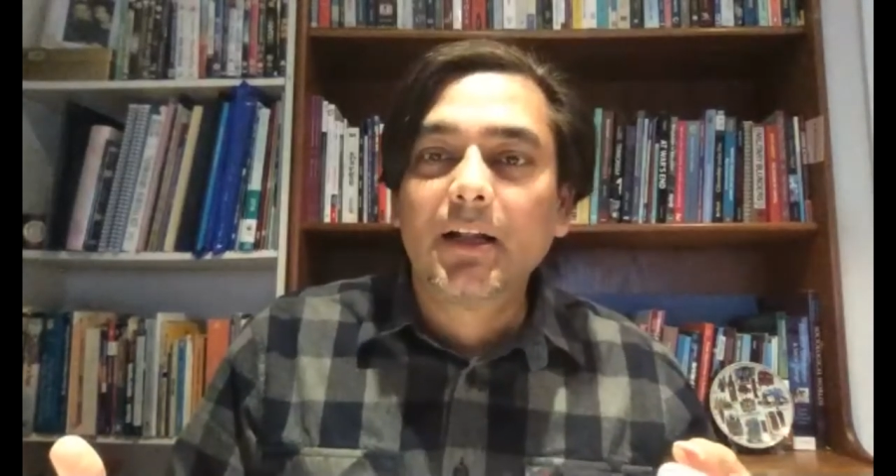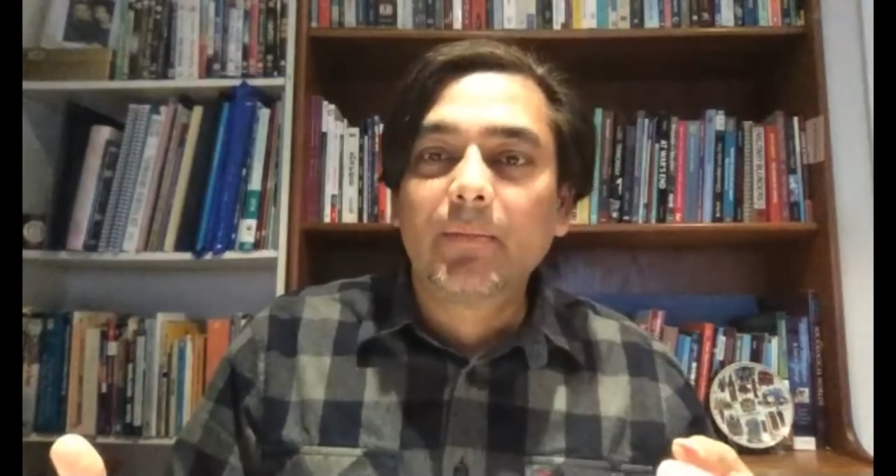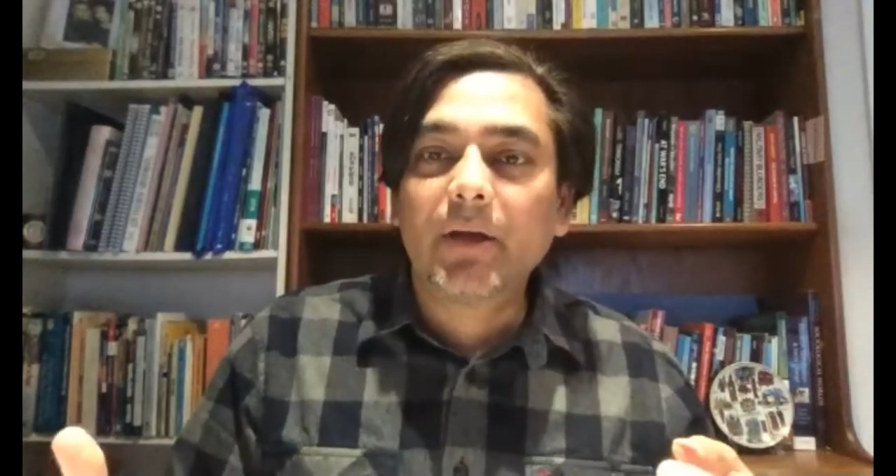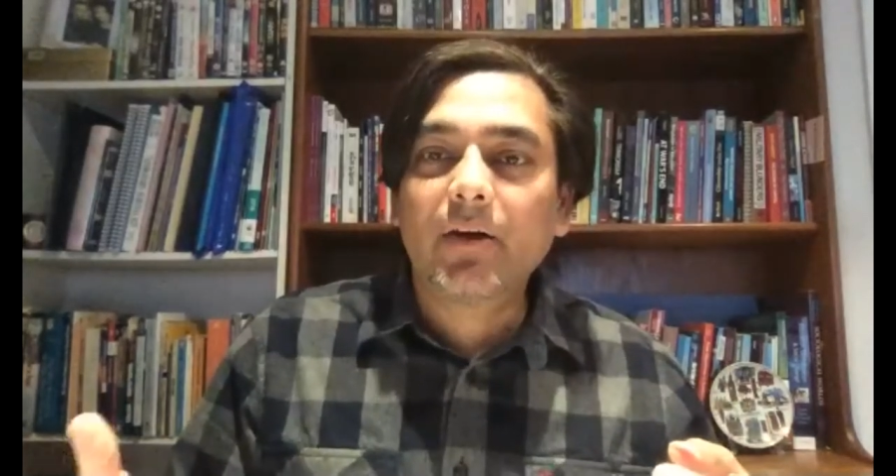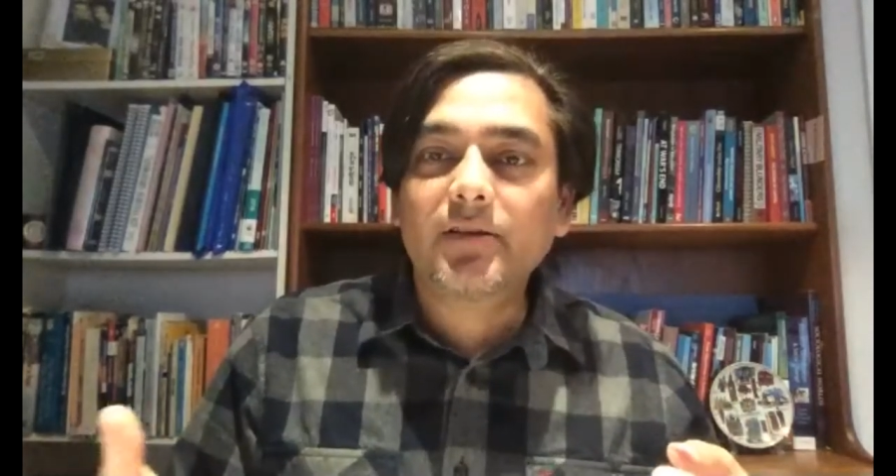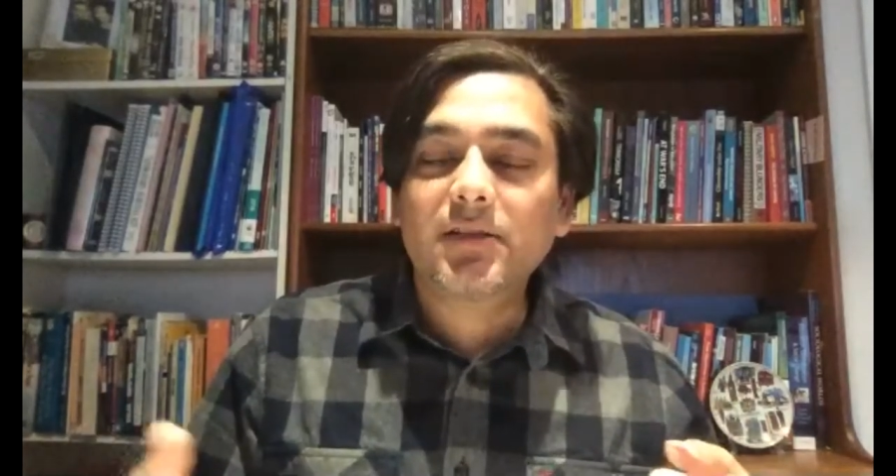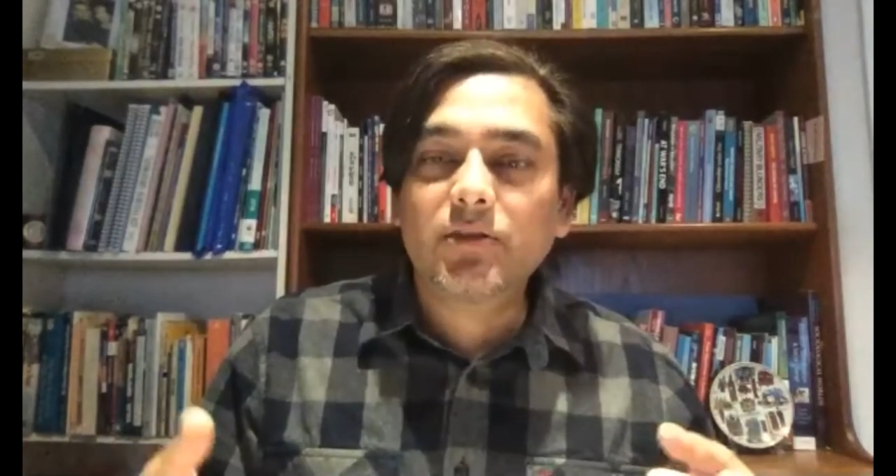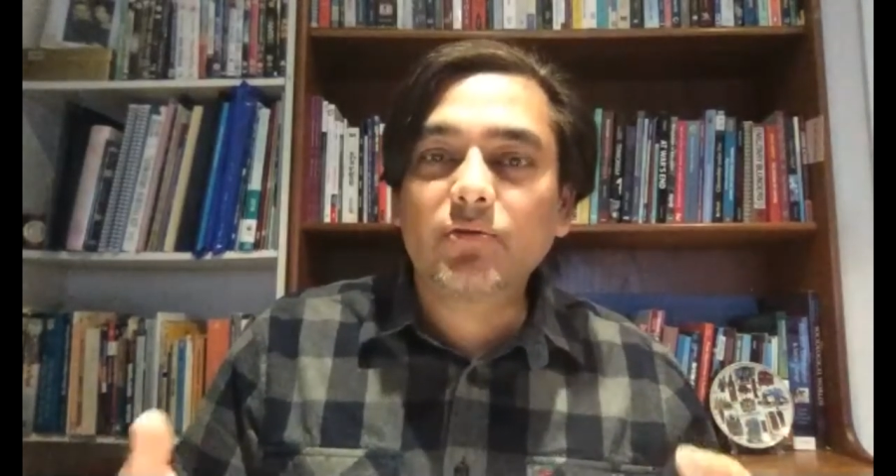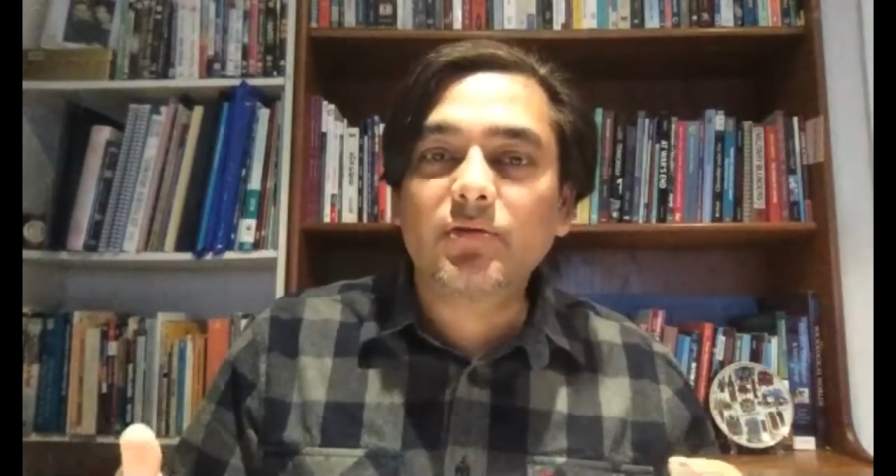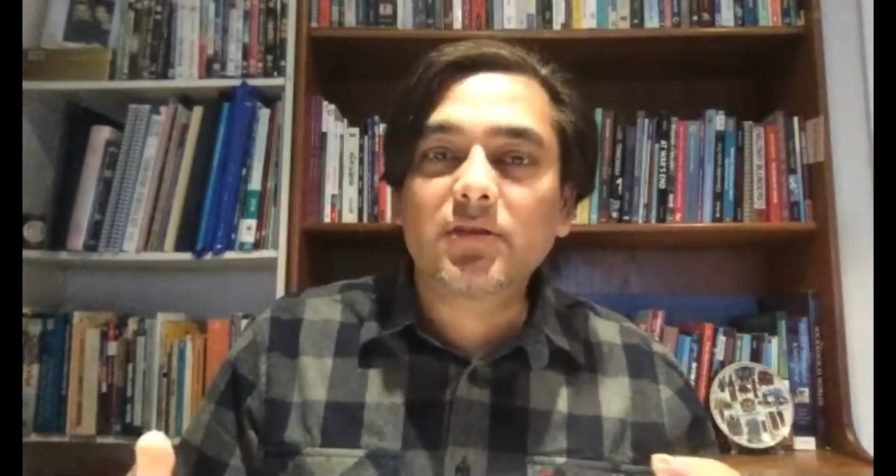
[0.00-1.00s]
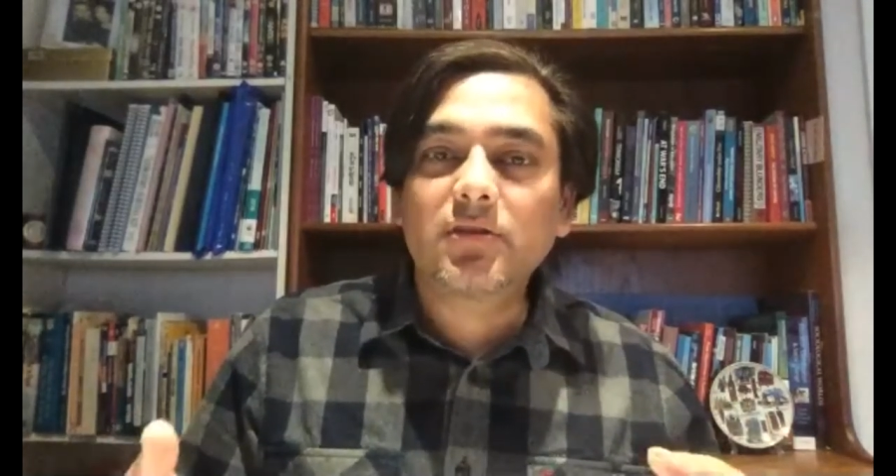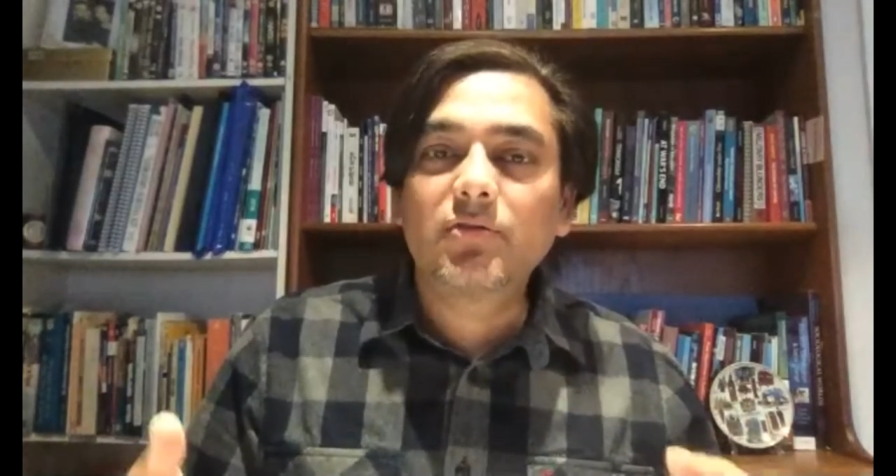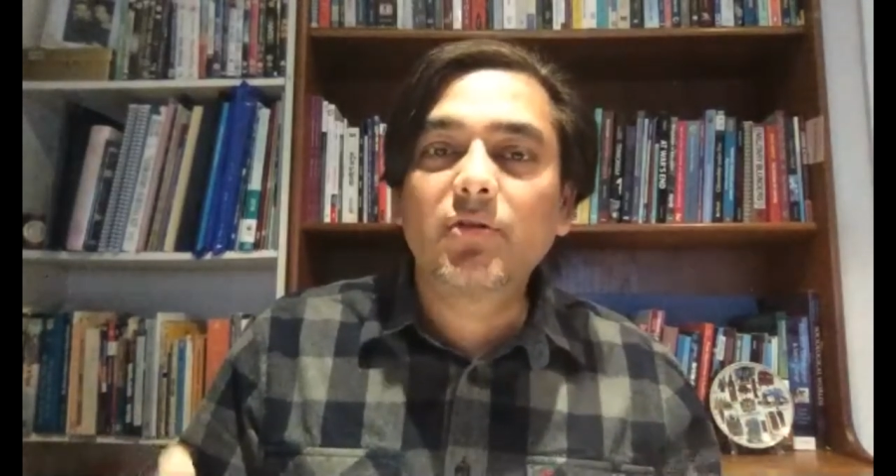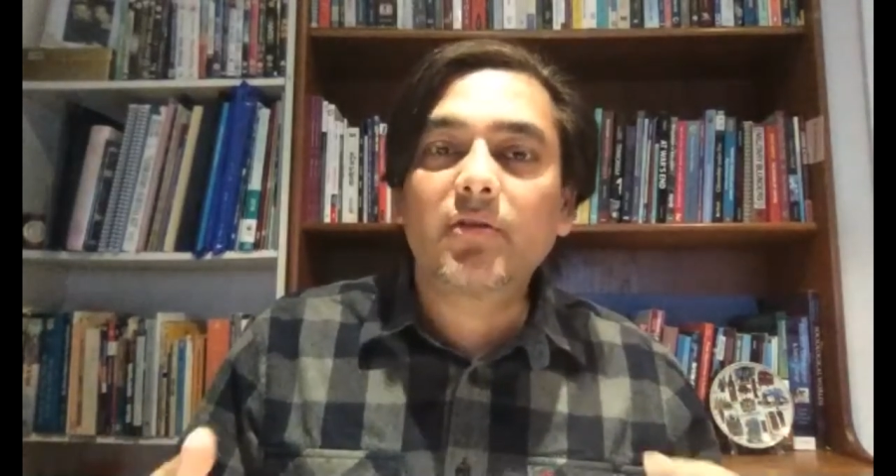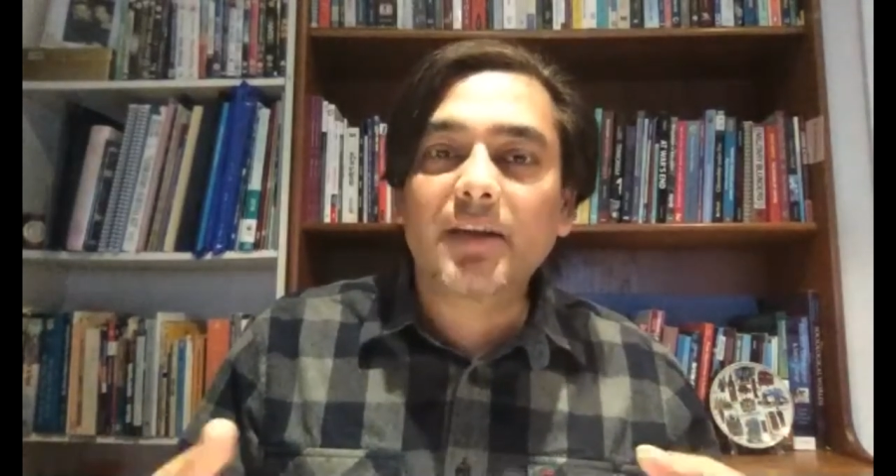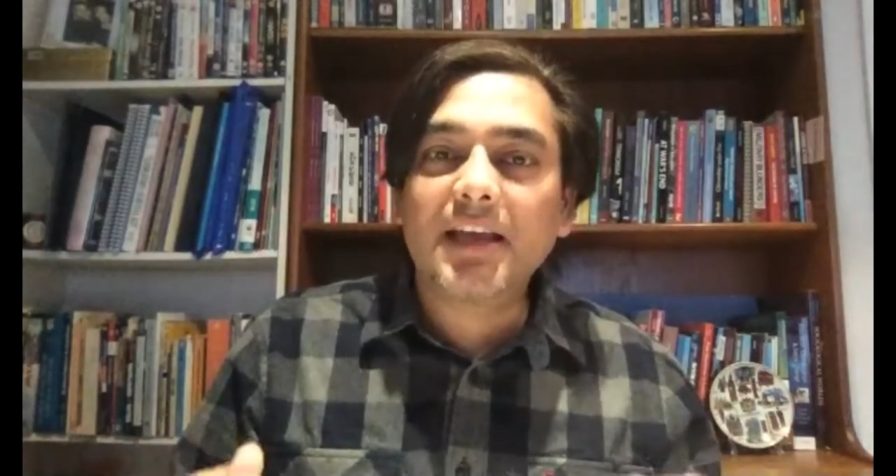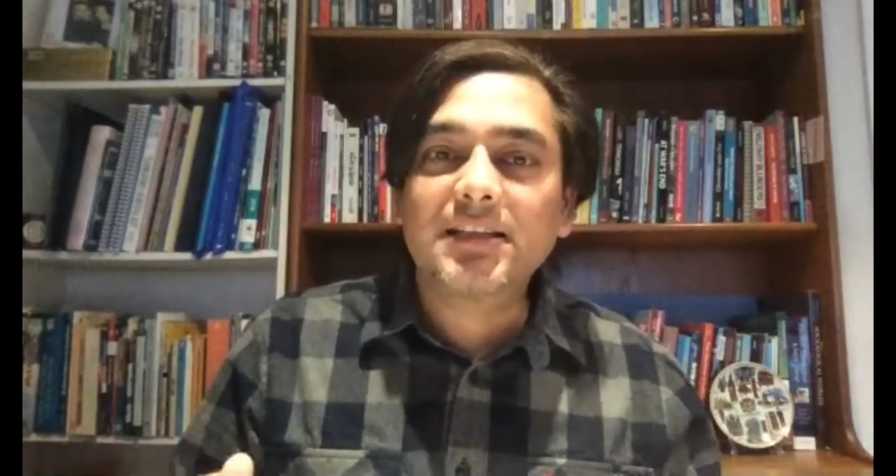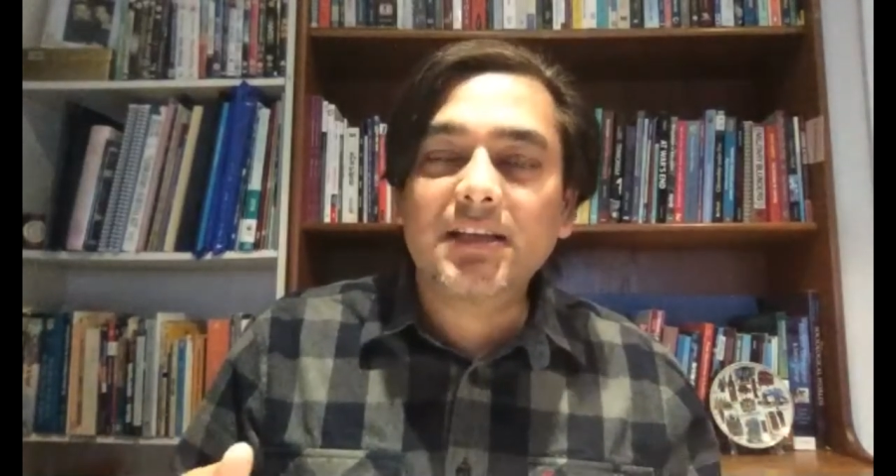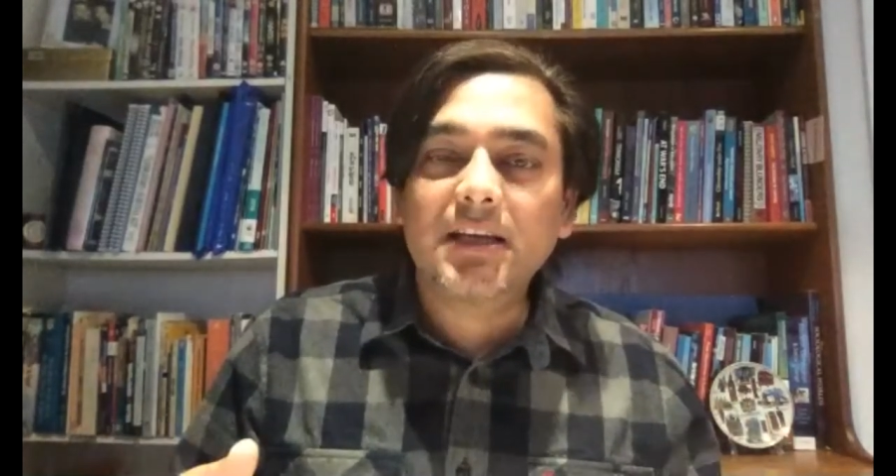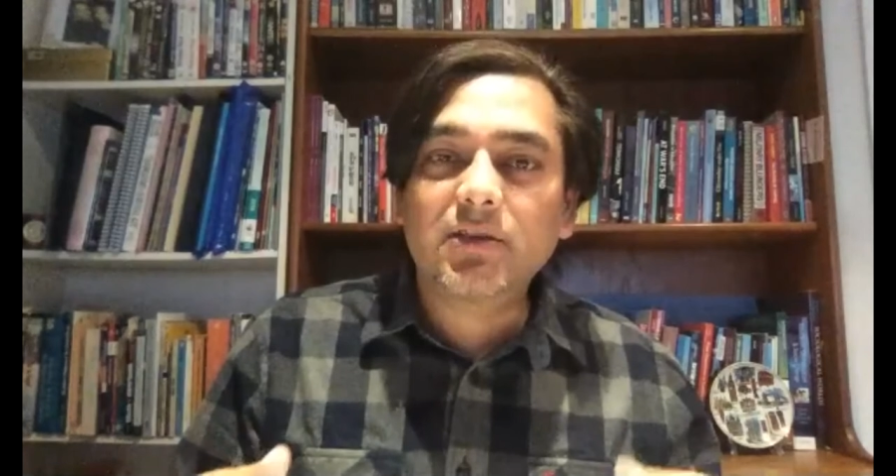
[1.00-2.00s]
because students do not
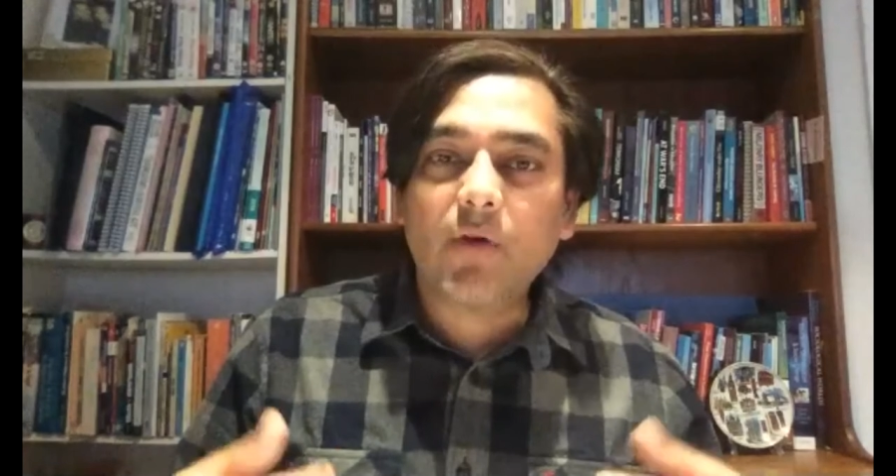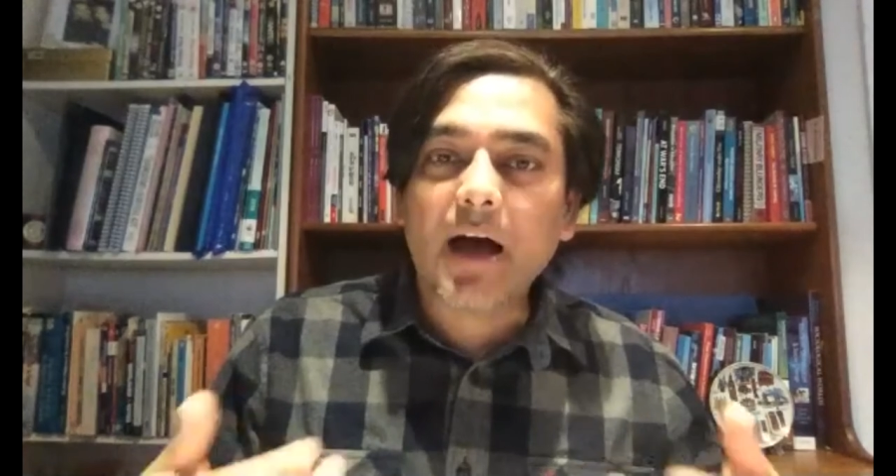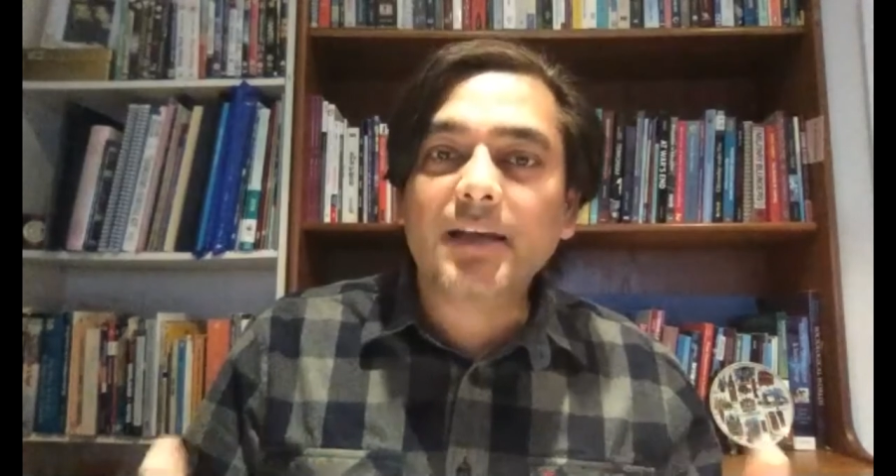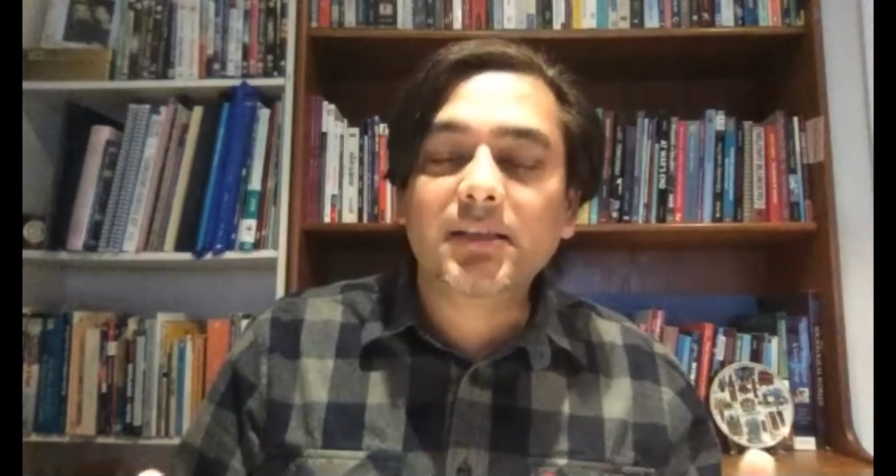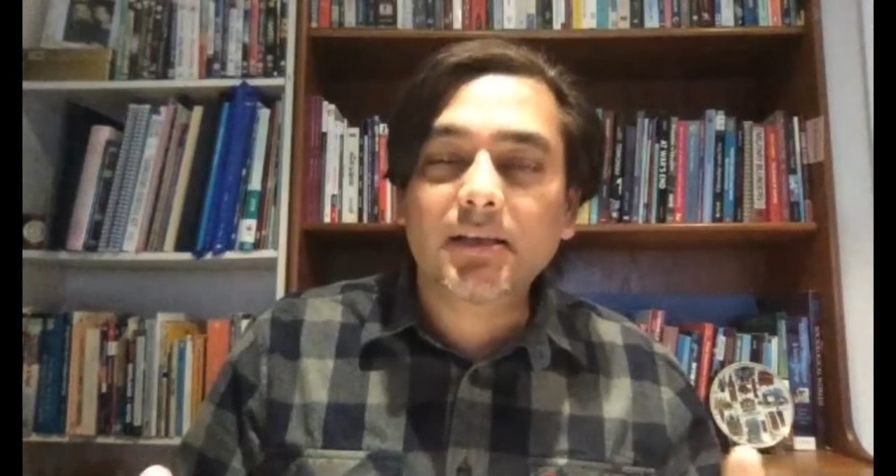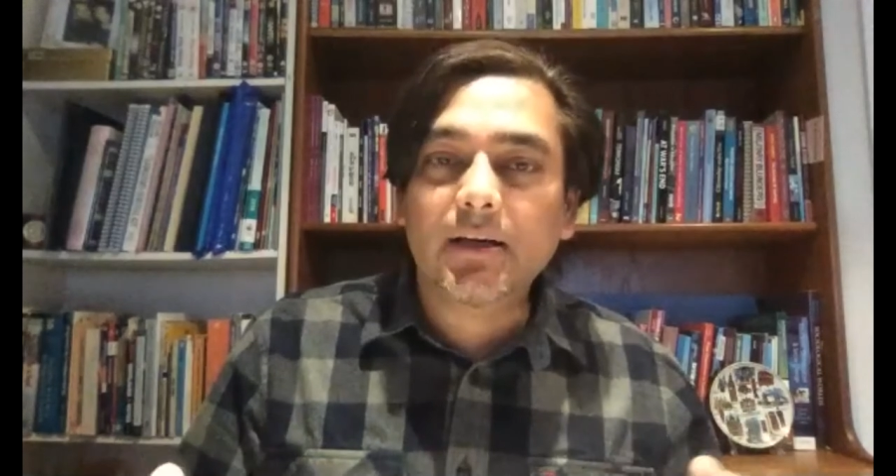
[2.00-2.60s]
hesitate to ask